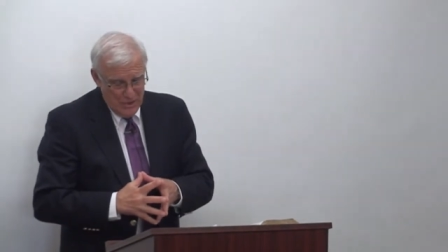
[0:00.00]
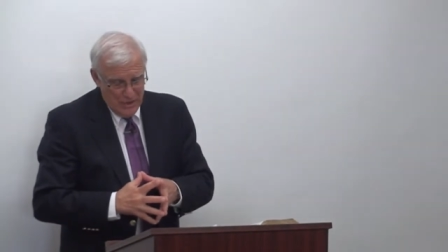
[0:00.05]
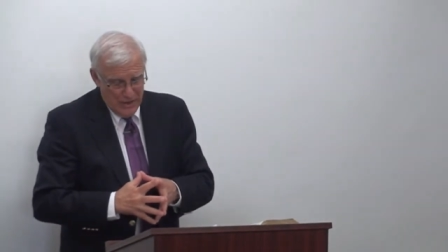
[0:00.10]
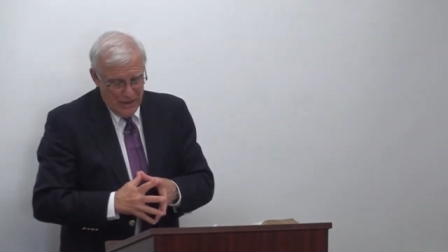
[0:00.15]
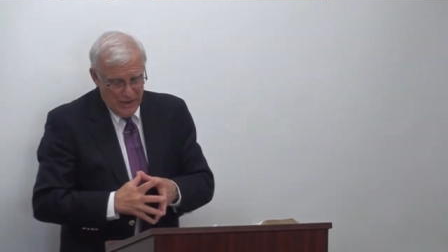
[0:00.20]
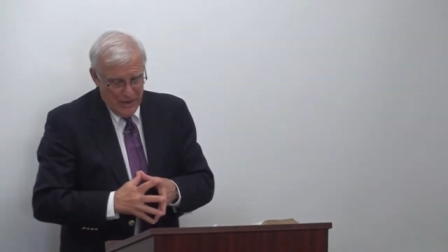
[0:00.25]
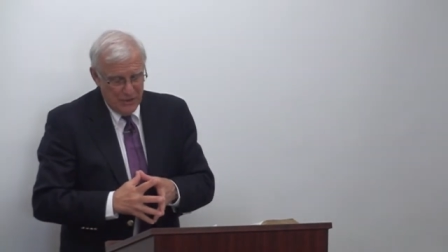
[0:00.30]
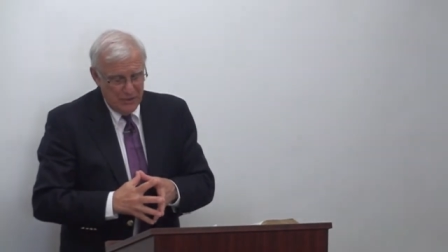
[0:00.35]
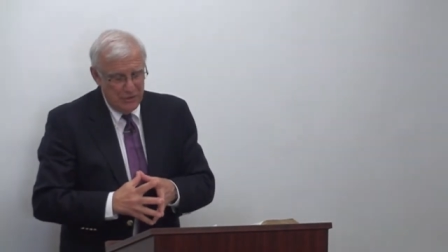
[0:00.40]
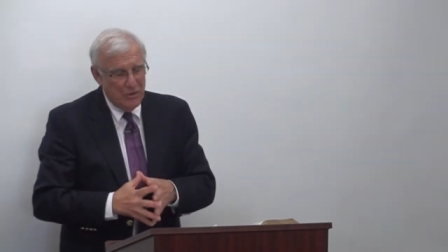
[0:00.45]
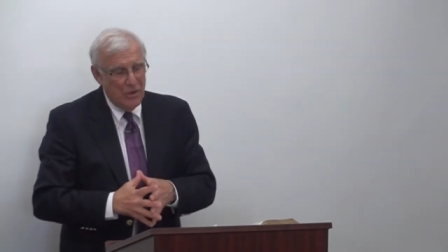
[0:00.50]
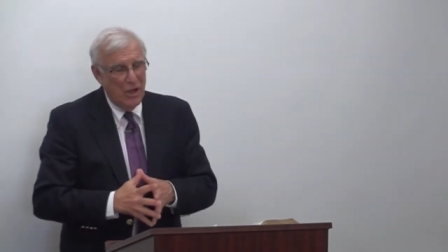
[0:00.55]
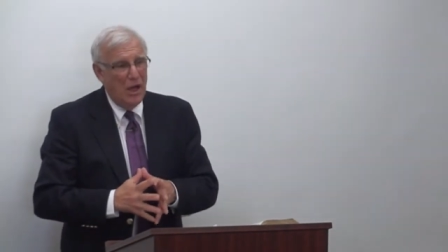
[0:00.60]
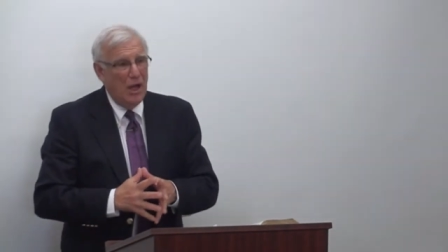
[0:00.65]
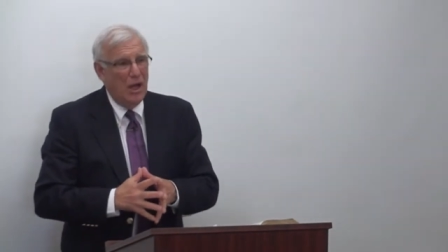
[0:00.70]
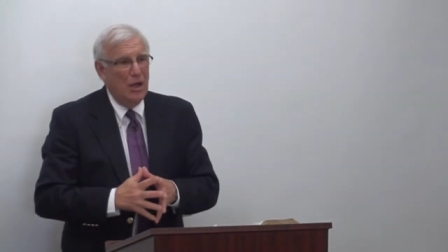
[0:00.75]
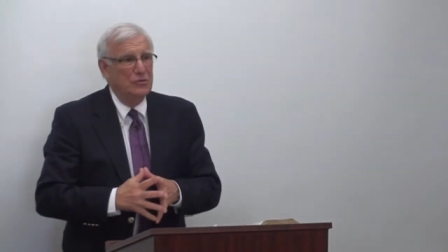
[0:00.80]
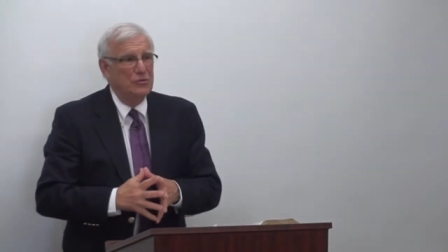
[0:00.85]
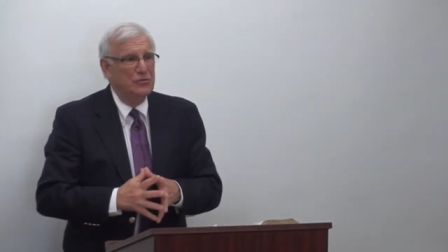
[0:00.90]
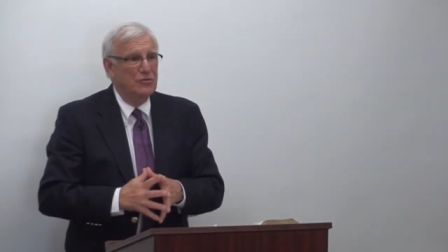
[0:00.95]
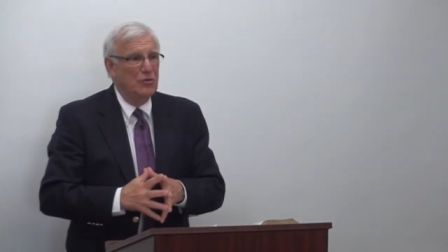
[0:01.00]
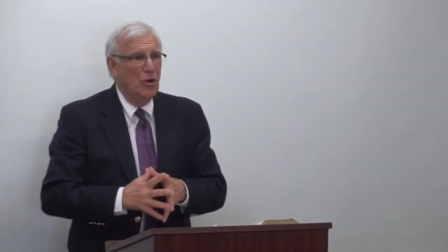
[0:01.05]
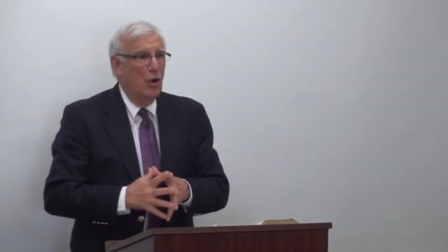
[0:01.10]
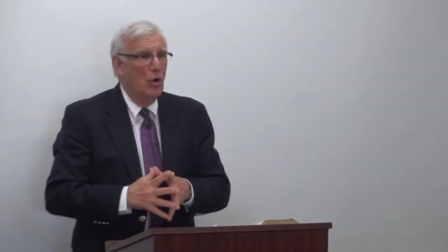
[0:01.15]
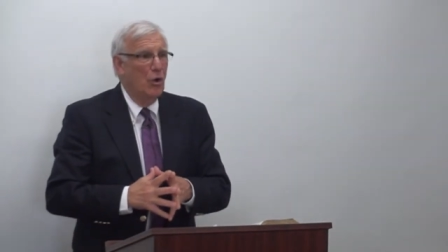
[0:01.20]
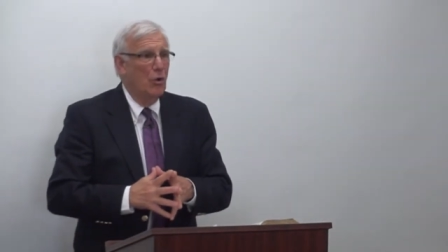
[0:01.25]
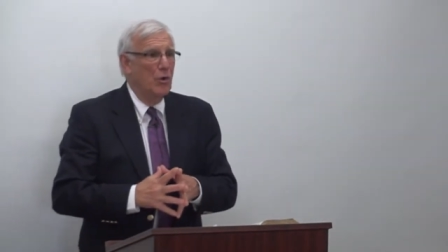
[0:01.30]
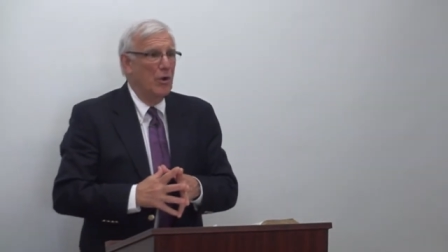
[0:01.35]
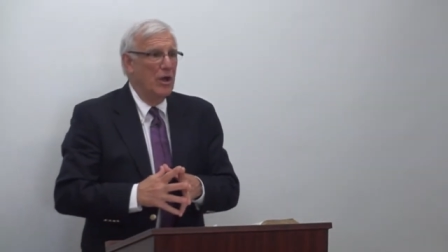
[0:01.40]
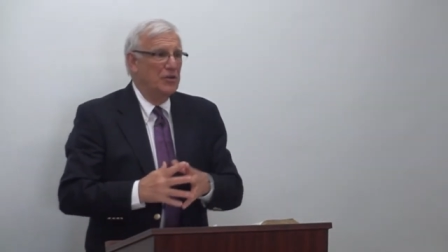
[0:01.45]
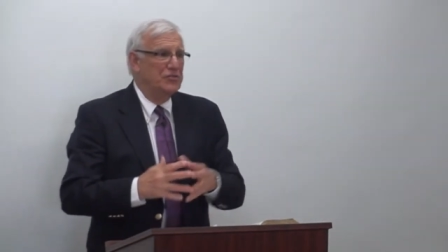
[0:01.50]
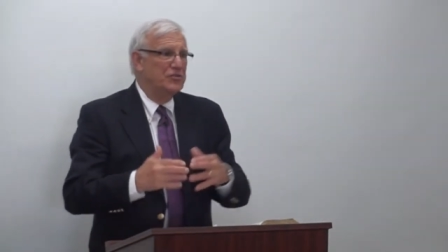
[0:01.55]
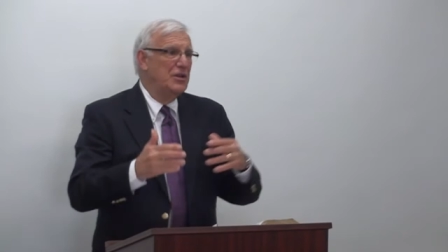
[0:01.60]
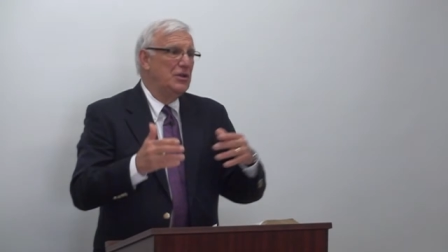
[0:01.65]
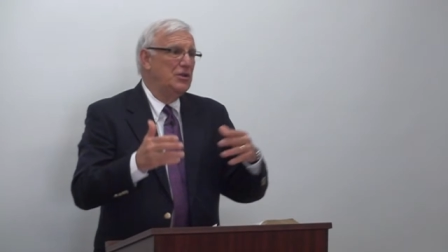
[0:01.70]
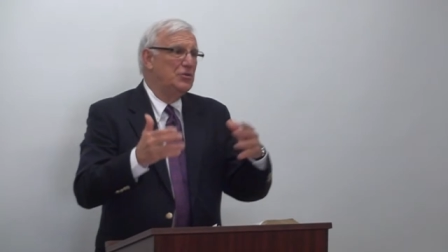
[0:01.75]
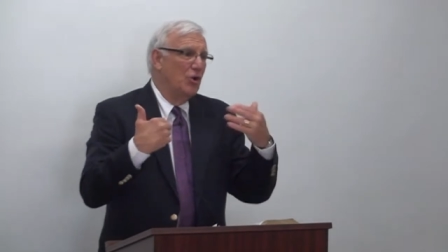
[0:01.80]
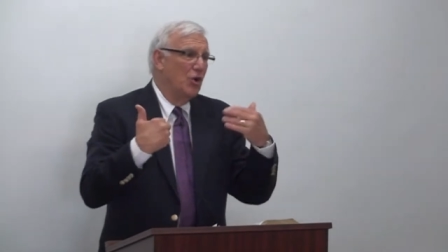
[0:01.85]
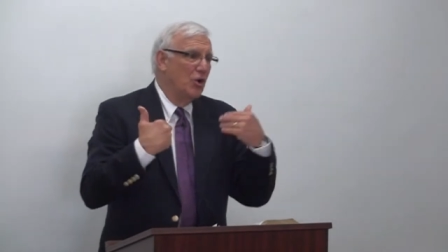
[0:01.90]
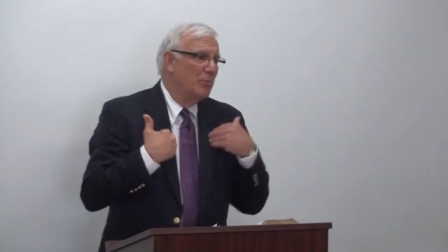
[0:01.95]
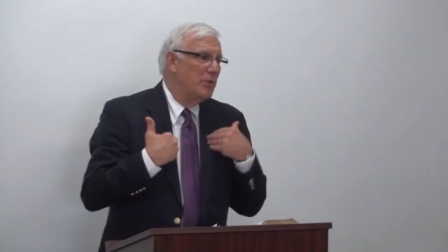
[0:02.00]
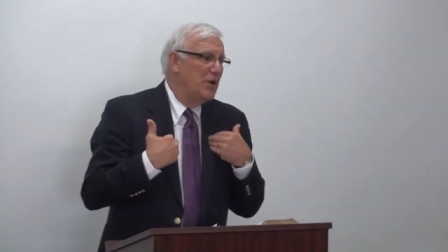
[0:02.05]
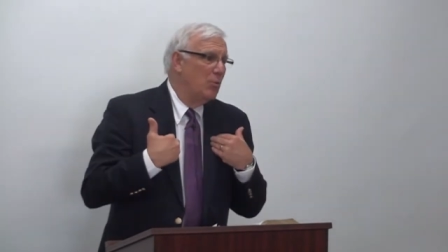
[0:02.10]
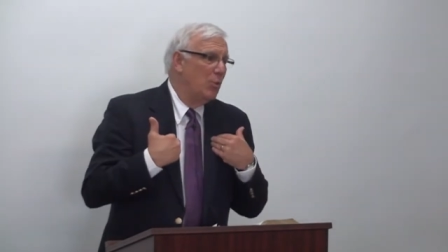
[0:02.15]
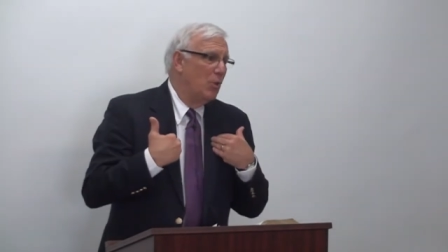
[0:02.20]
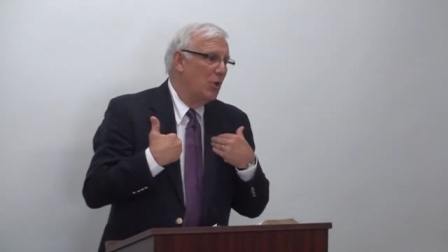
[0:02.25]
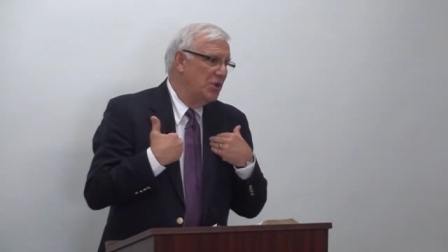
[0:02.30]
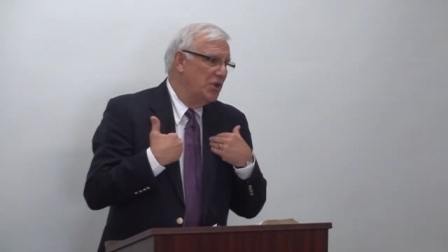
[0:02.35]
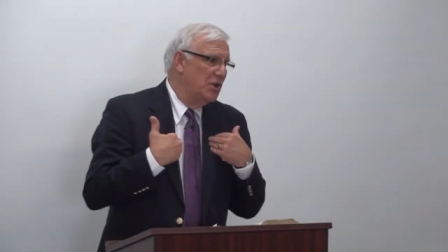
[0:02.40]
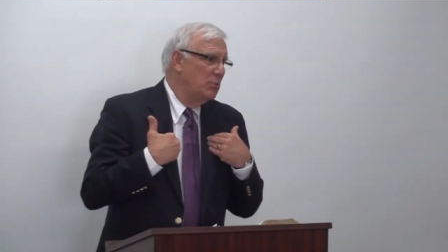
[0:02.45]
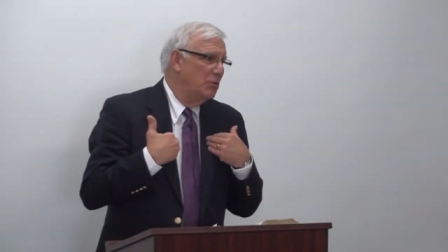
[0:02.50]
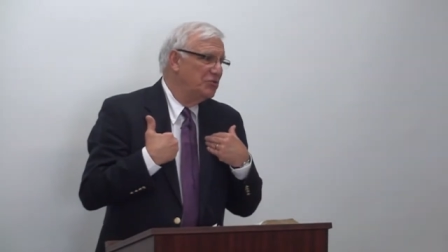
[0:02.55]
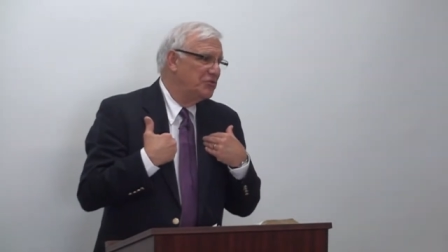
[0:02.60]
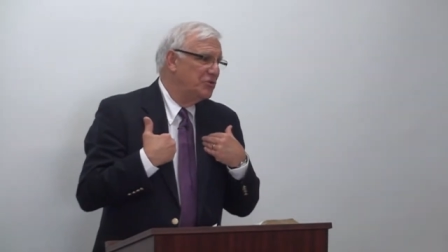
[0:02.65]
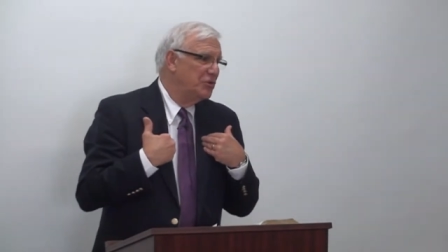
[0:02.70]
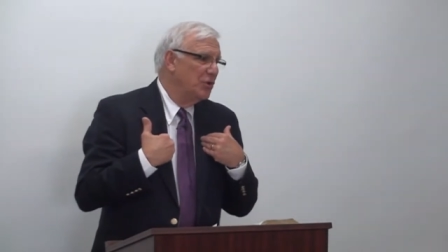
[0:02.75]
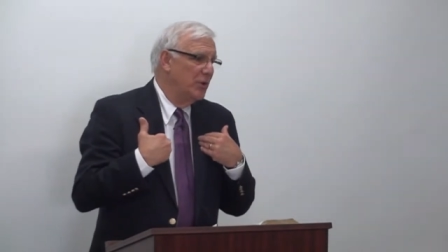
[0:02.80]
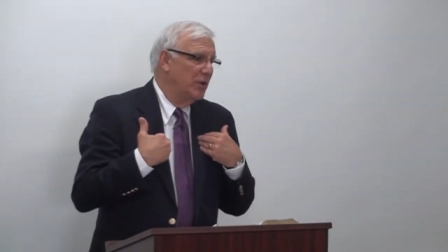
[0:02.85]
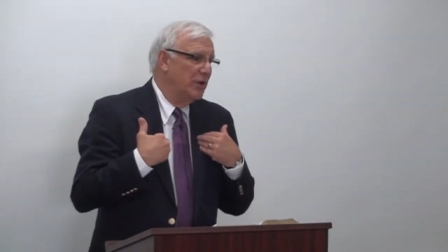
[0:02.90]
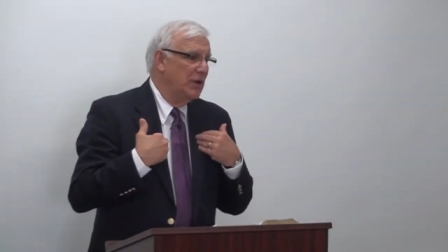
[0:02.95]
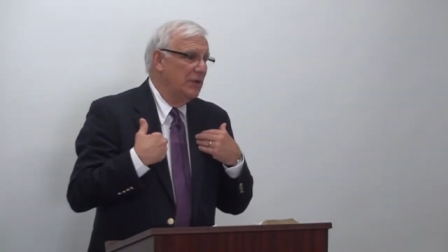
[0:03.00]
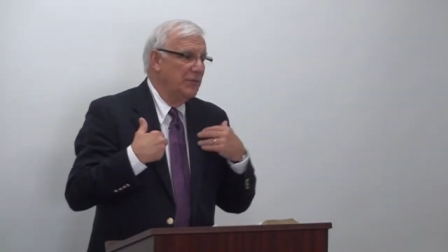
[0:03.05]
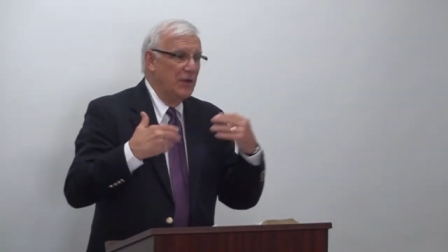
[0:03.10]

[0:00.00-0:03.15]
And uh, so, as he told me what he was doing,